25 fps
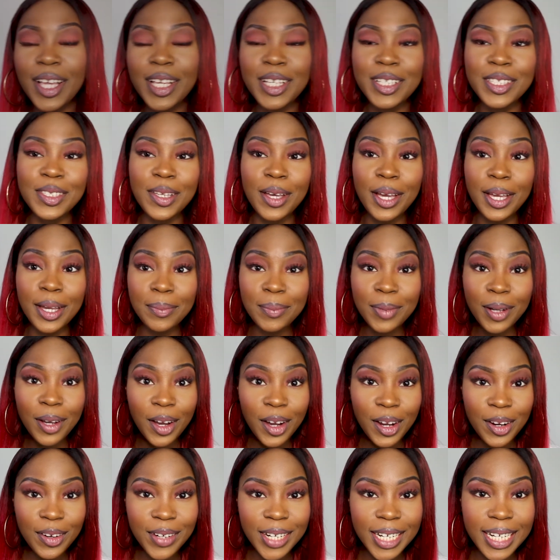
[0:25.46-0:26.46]
So I am
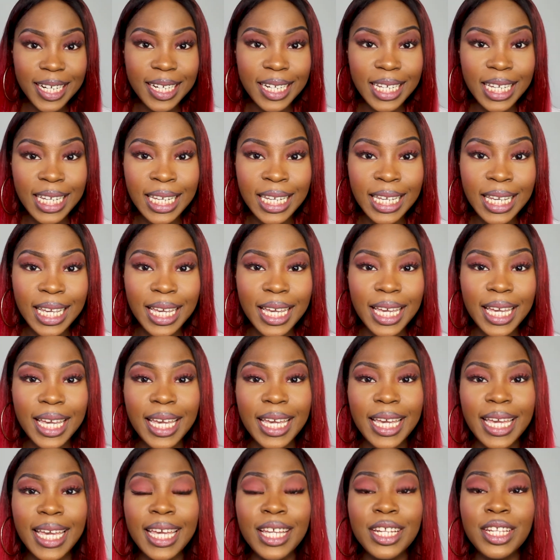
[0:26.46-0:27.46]
currently
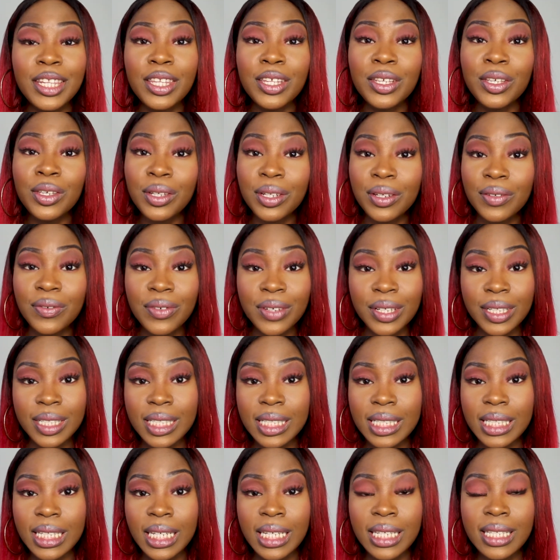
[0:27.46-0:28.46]
in the
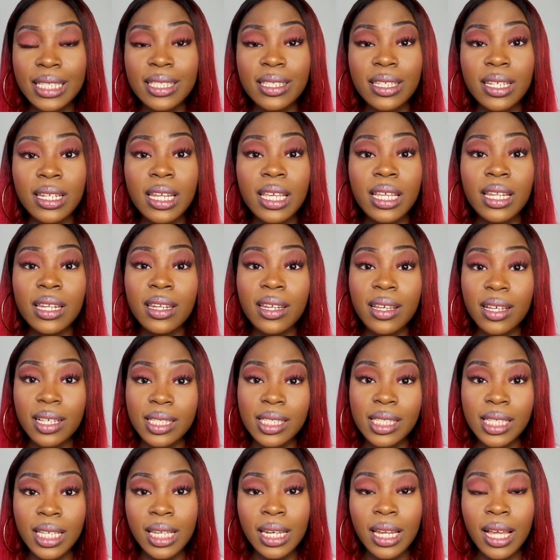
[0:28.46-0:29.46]
university studying
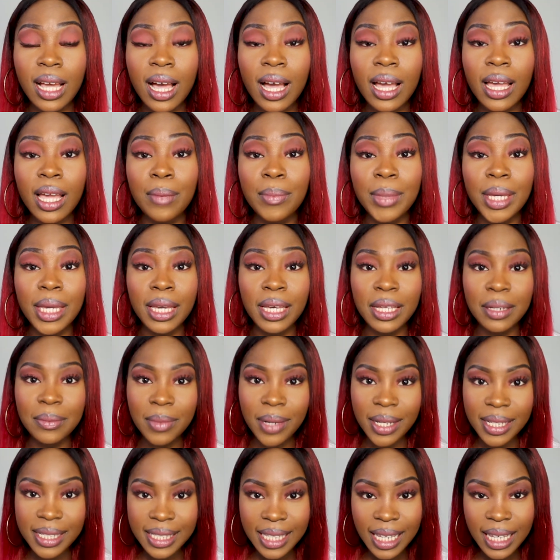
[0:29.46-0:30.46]
nursing. I am in
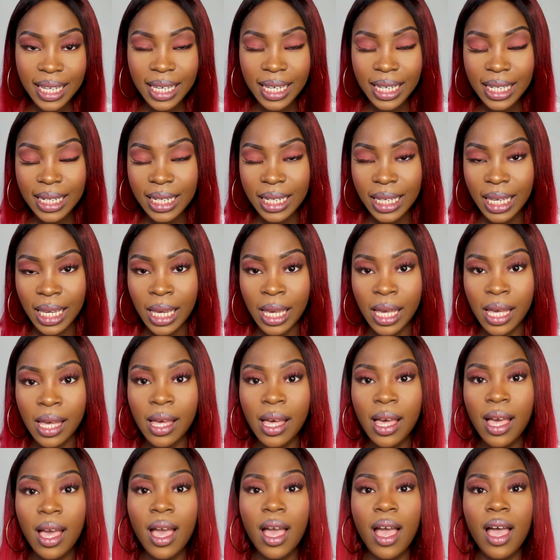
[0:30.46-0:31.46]
my second year.